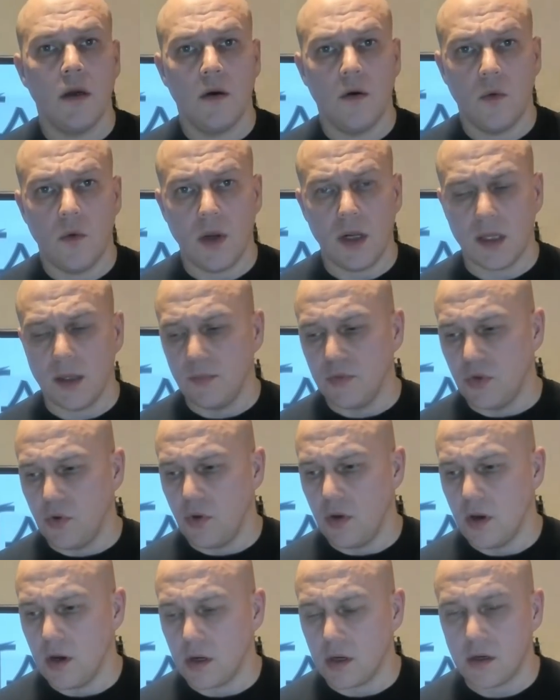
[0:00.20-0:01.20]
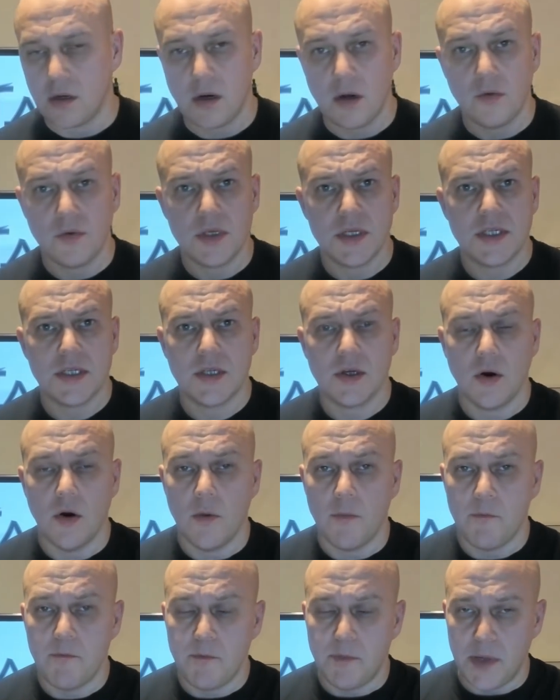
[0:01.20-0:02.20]
Welcome to Rauta's
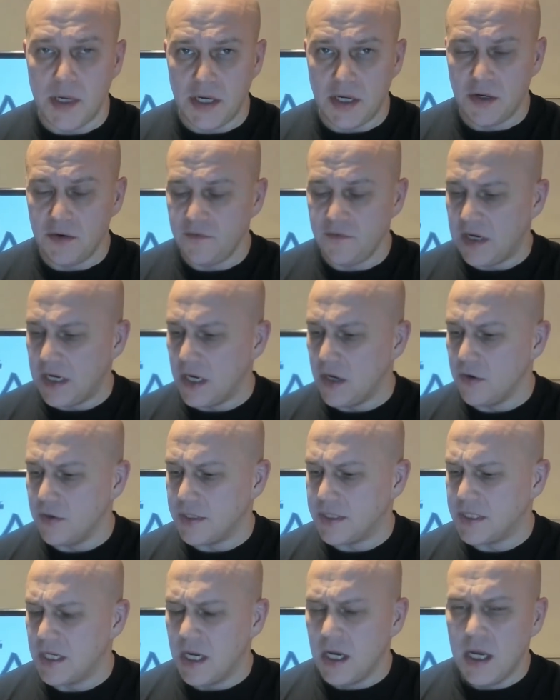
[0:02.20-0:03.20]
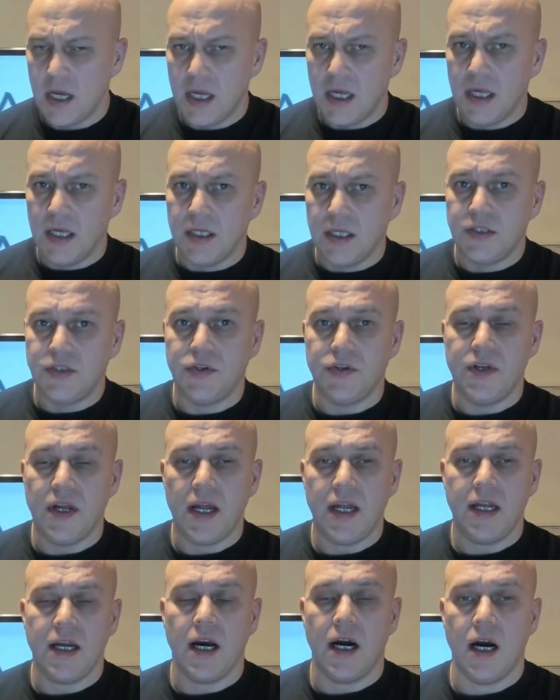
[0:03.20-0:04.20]
opinion videos.
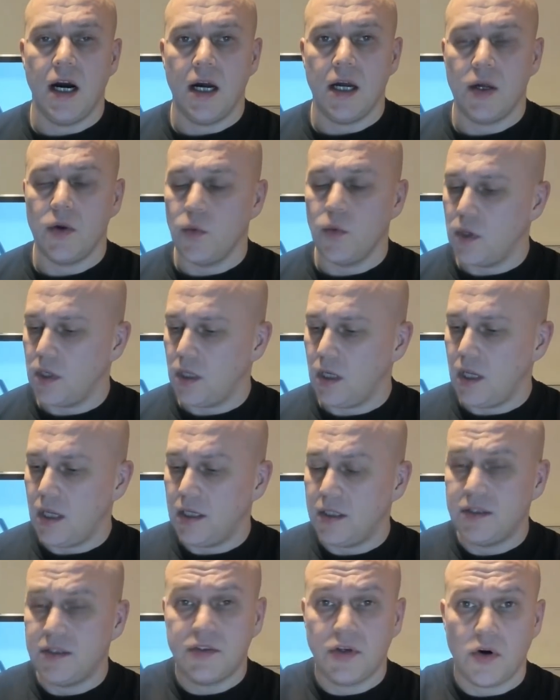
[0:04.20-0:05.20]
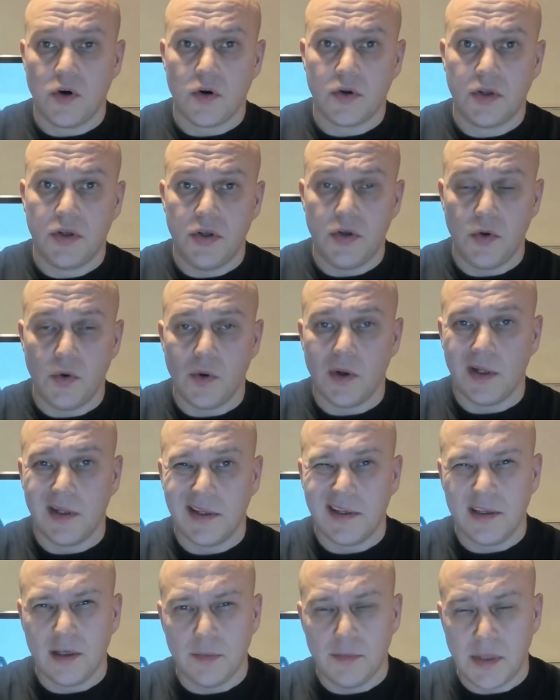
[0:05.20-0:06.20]
Today I will uh, talk you a
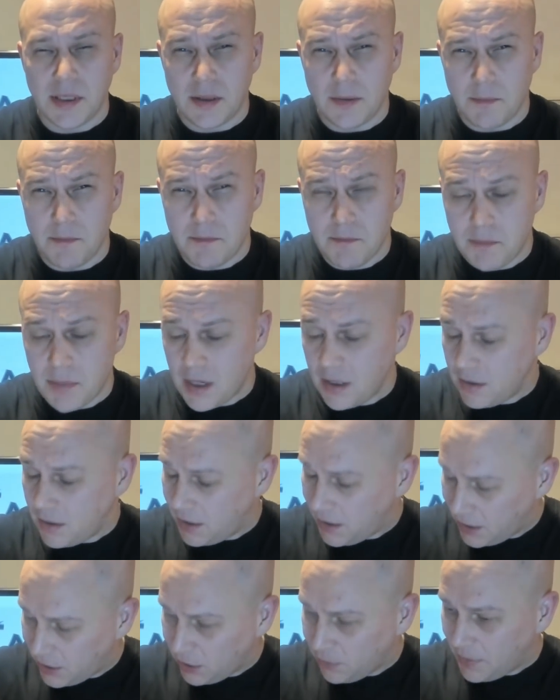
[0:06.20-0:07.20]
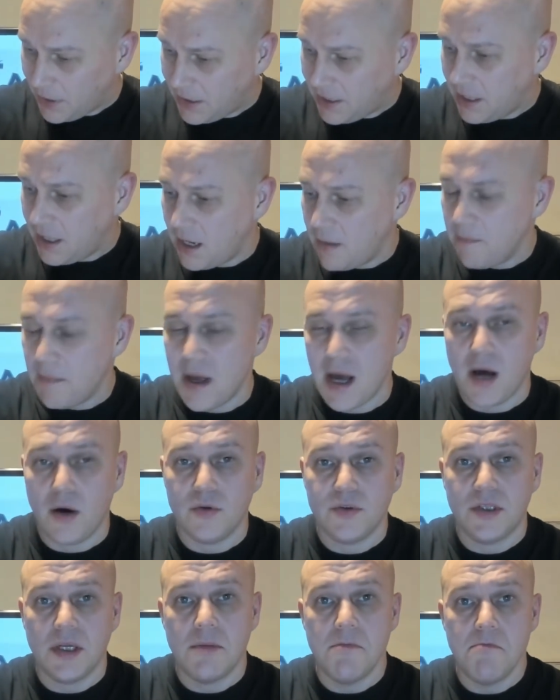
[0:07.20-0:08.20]
little bit a little bit
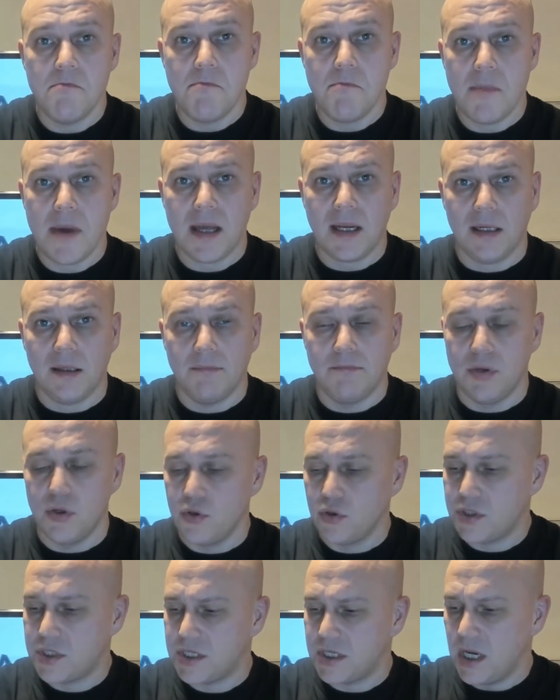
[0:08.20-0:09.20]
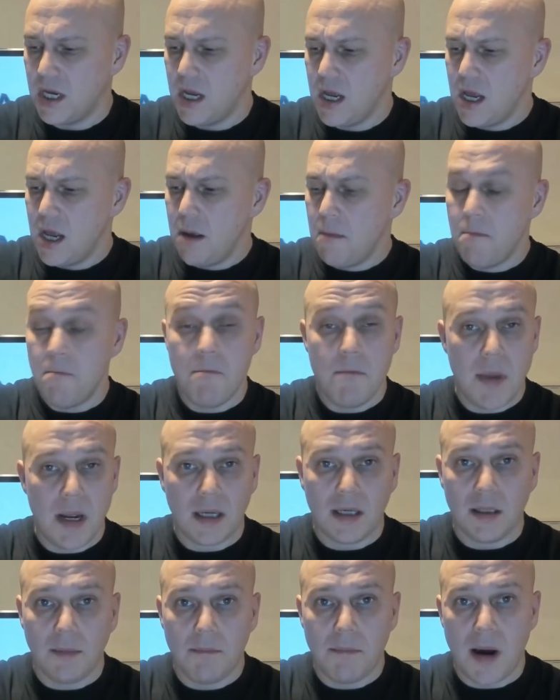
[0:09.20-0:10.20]
about metal books,
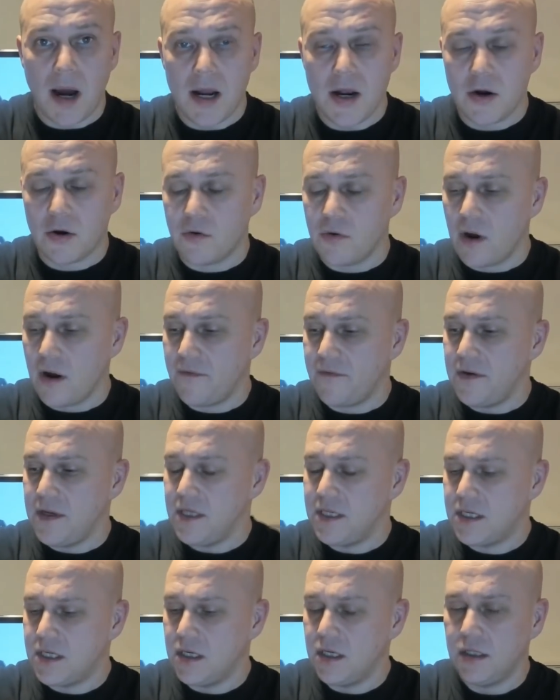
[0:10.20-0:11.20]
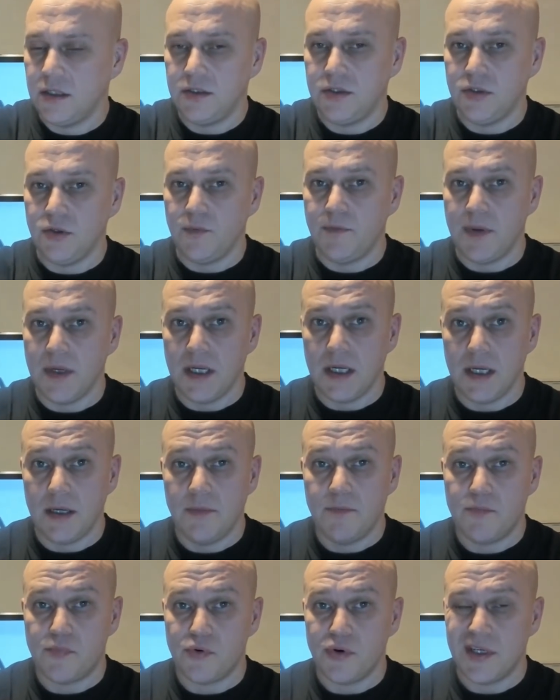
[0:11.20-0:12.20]
metal biographies to be
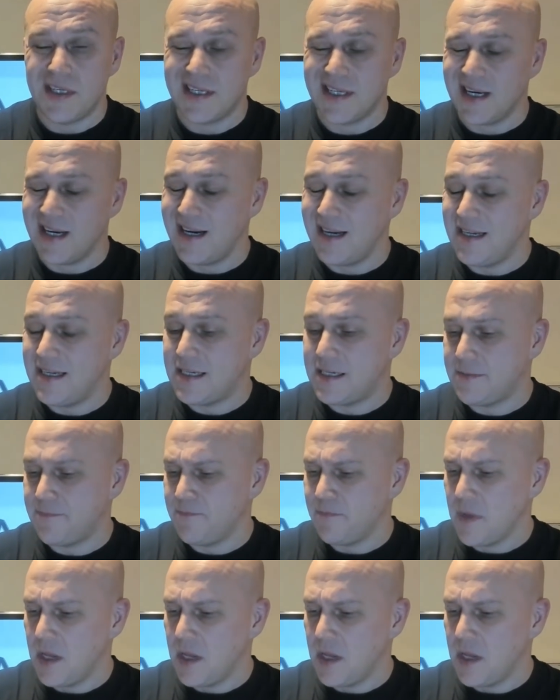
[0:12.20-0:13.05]
precise.